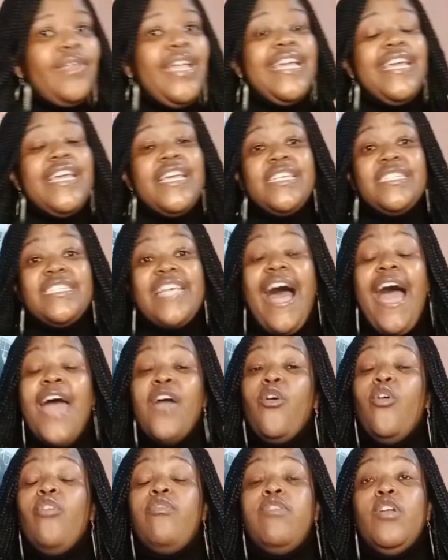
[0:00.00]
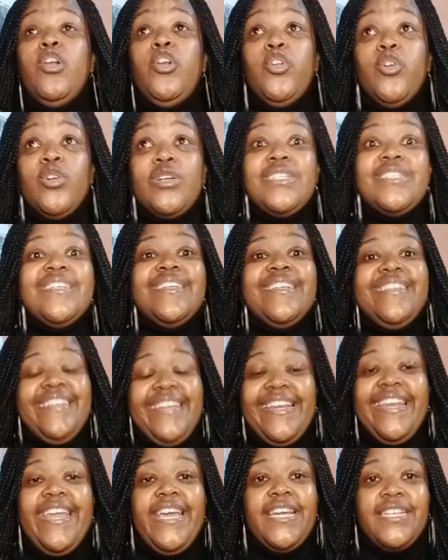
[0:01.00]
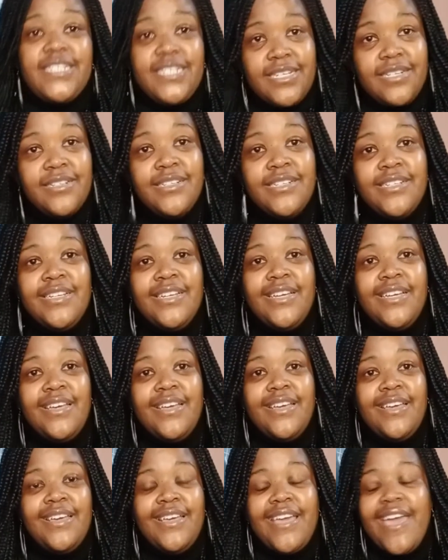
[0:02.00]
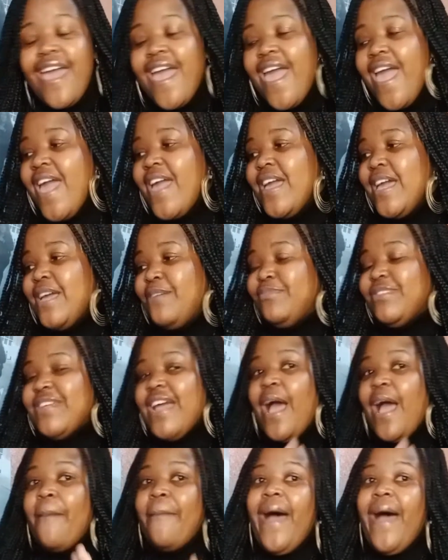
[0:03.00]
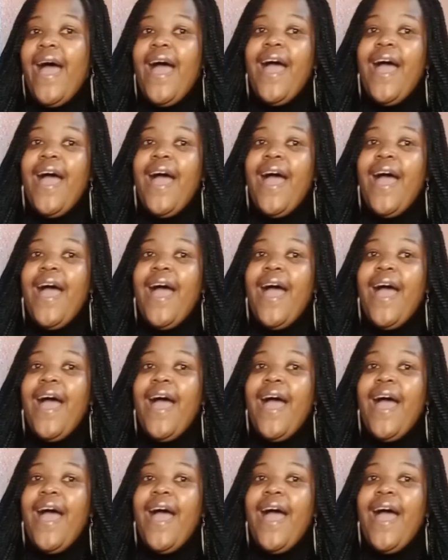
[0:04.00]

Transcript: is I overlooked neglect. Hey, Jagama.